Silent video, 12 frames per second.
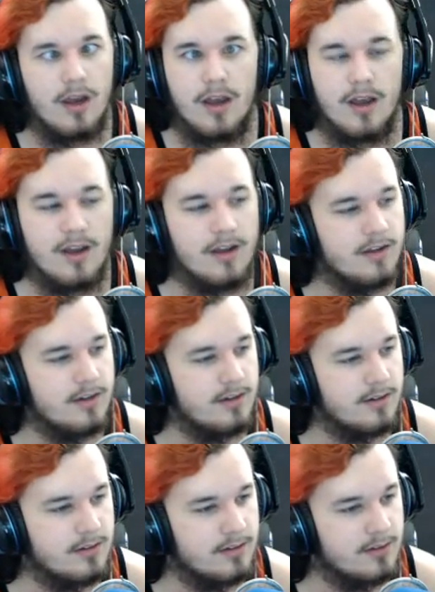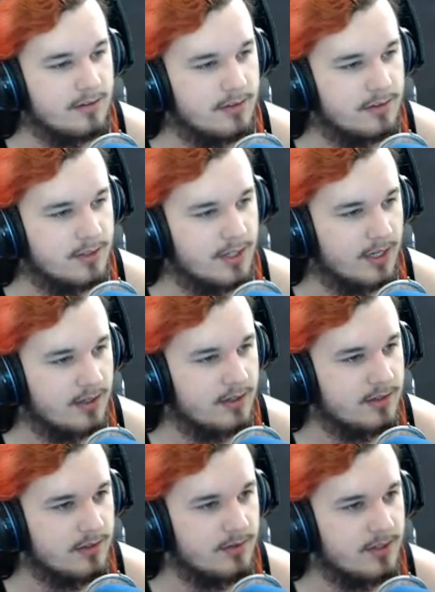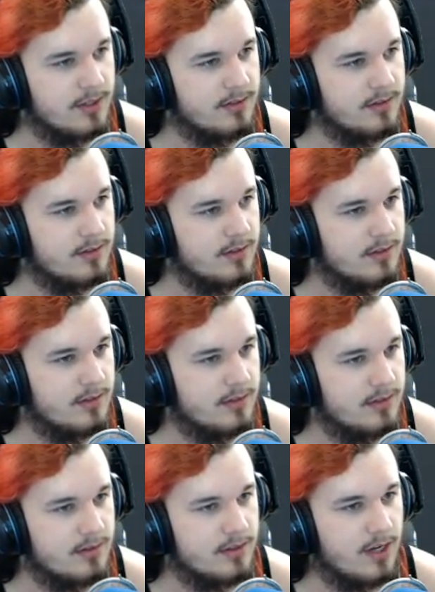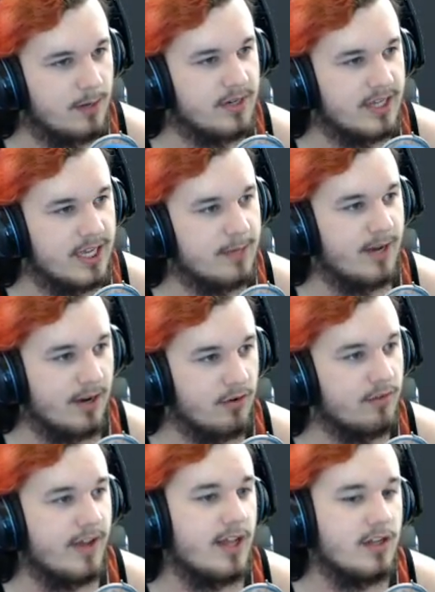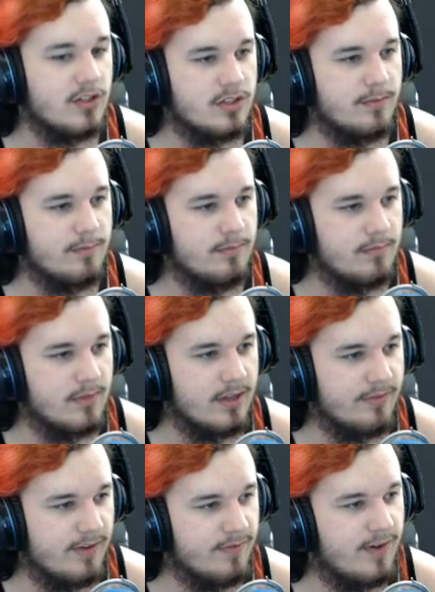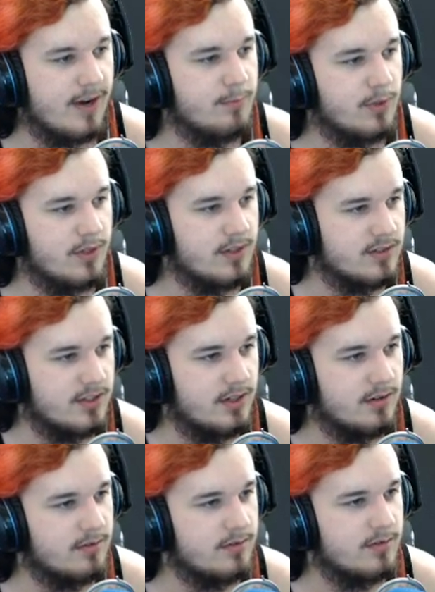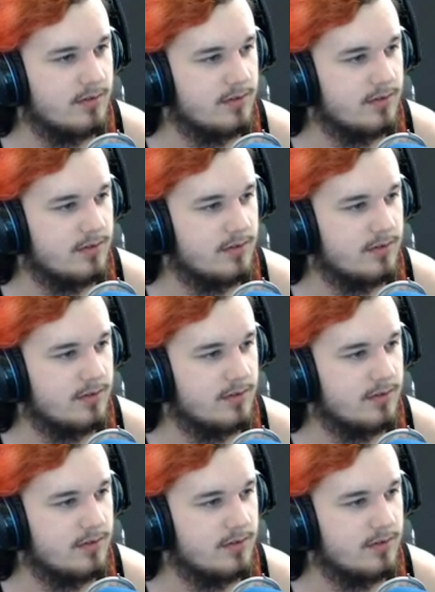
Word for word: Ugh. Okay. You know what? I'm gonna get my revenge if I find bullets, though.